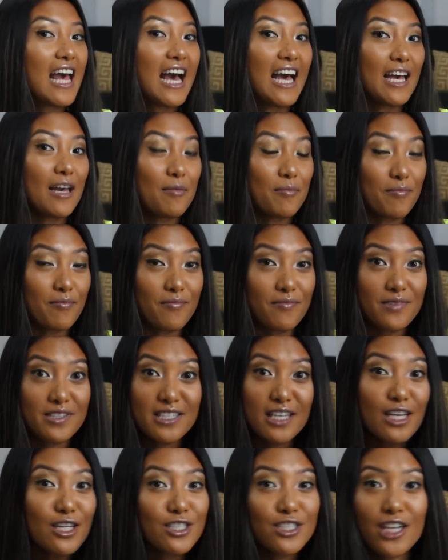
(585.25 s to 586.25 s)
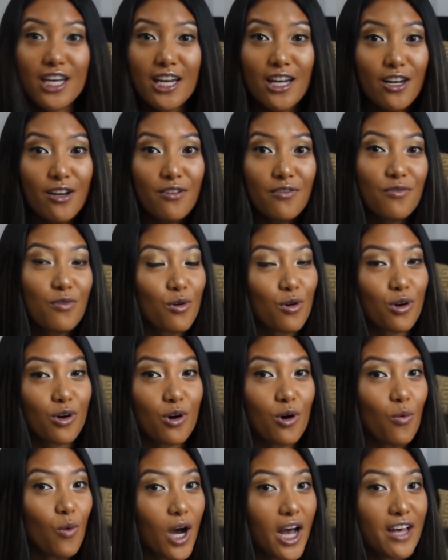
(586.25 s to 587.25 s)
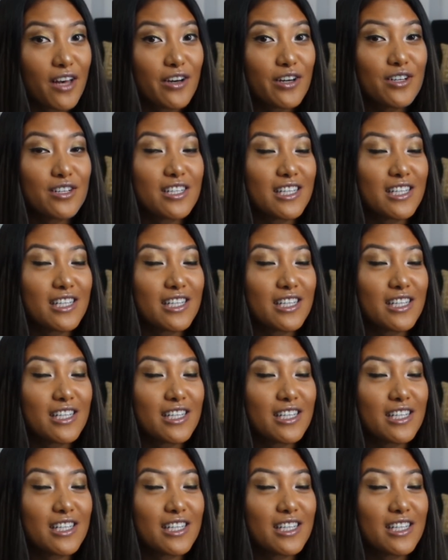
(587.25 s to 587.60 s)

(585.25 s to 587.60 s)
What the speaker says: I'm satiated for a while.